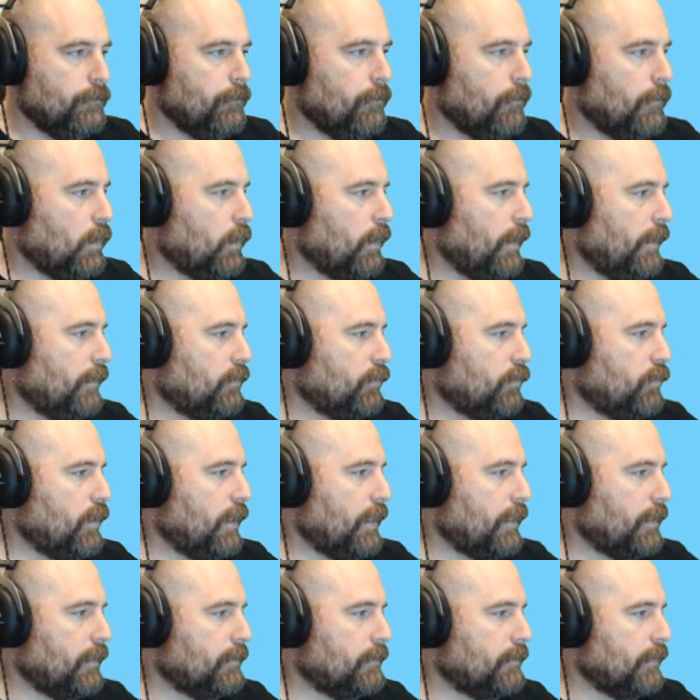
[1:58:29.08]
Okay, so
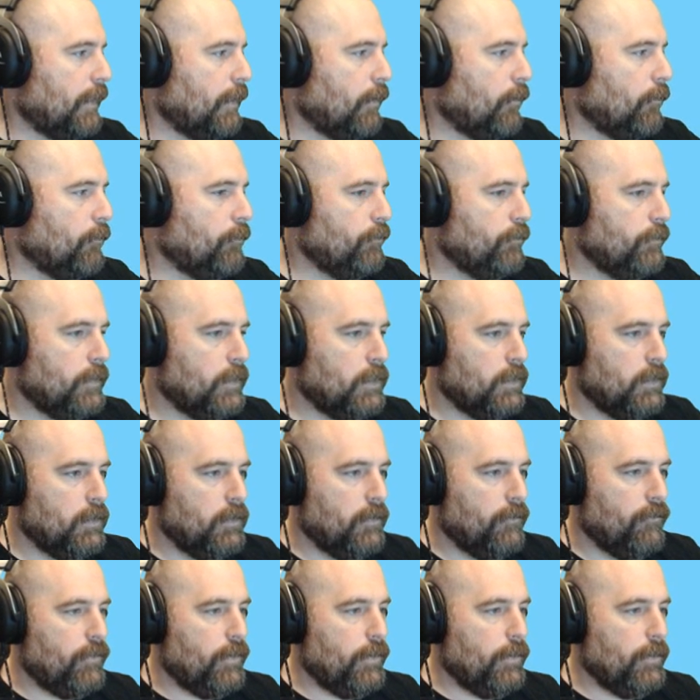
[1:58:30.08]
check this out.
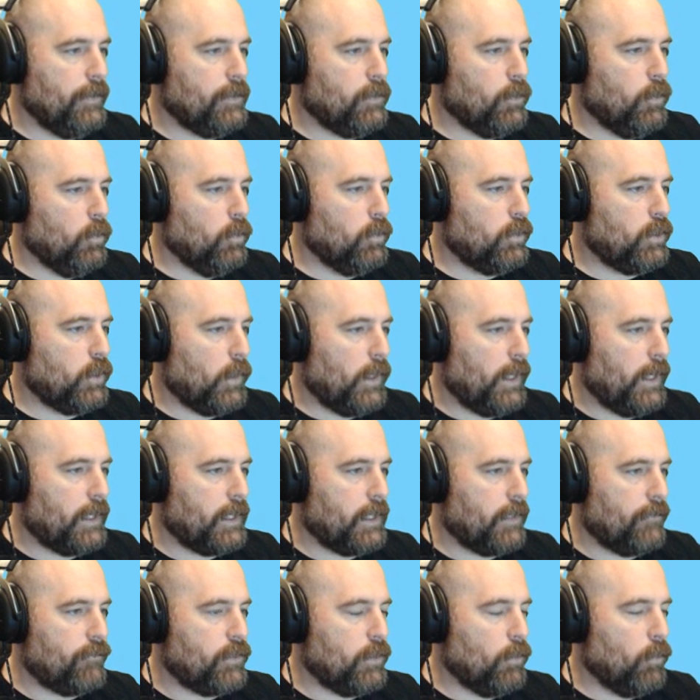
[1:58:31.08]
Very cool trick
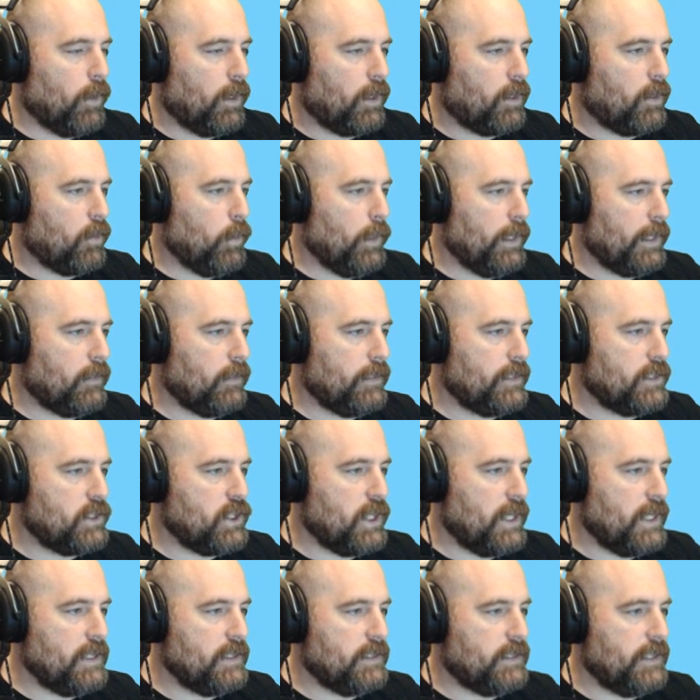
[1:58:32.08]
if you want to quickly
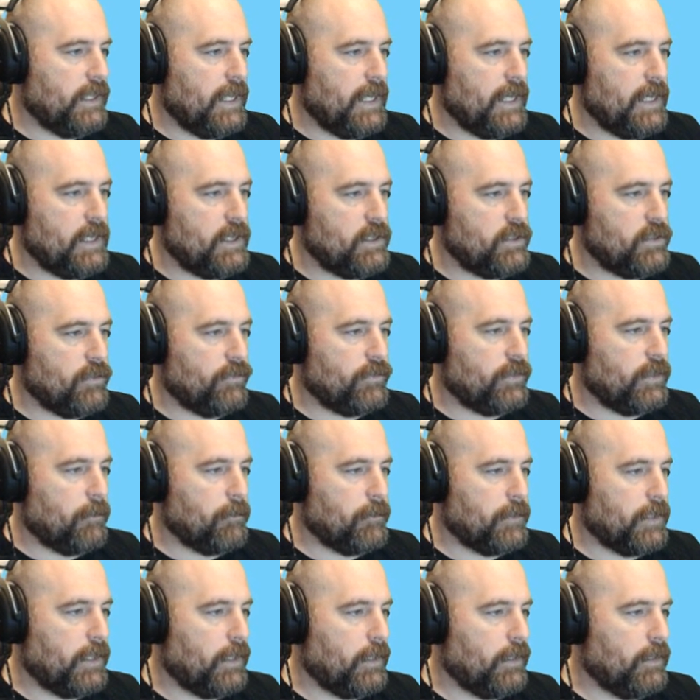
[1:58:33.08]
change the age of
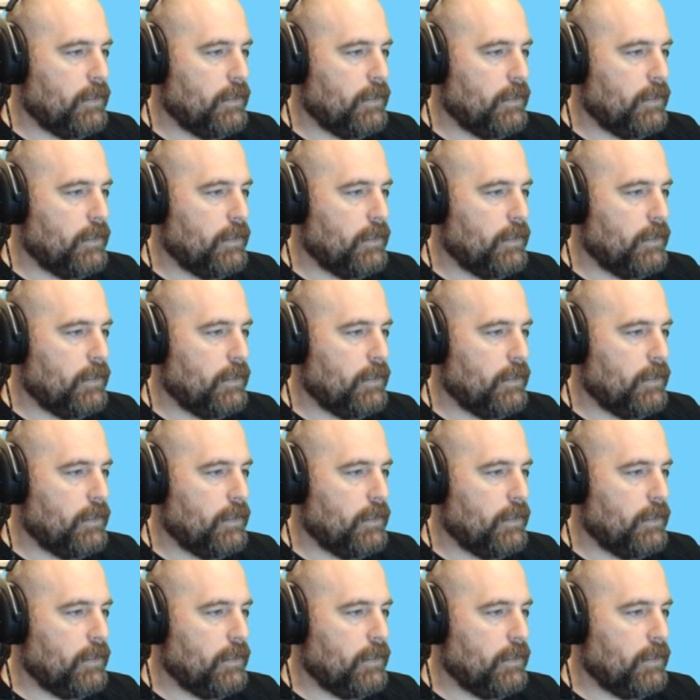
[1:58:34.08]
something.